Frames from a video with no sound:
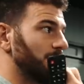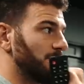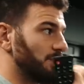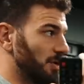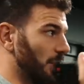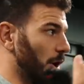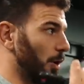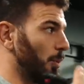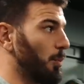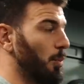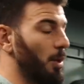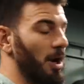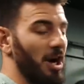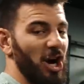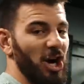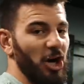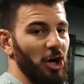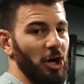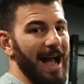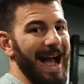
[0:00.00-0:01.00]
you know, what
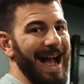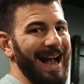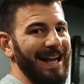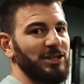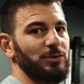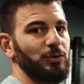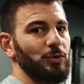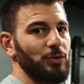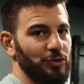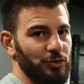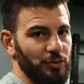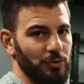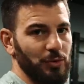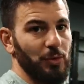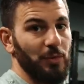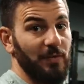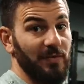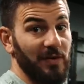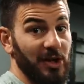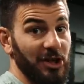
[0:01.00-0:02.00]
our actual
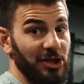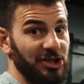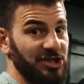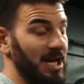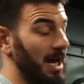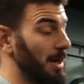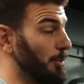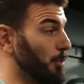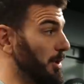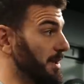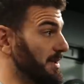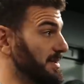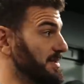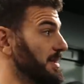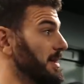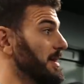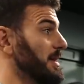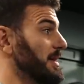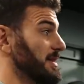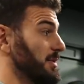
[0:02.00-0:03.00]
true finish time was.
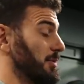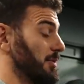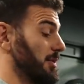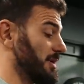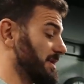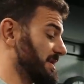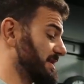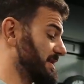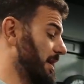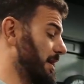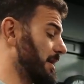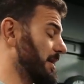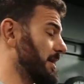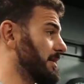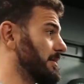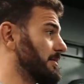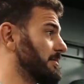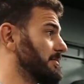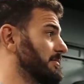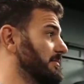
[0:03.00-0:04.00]
So we're gonna start
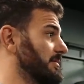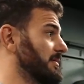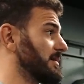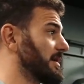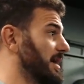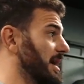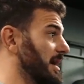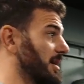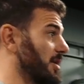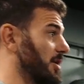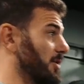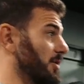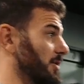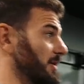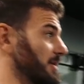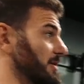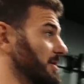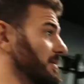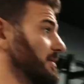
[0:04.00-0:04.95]
it, get going.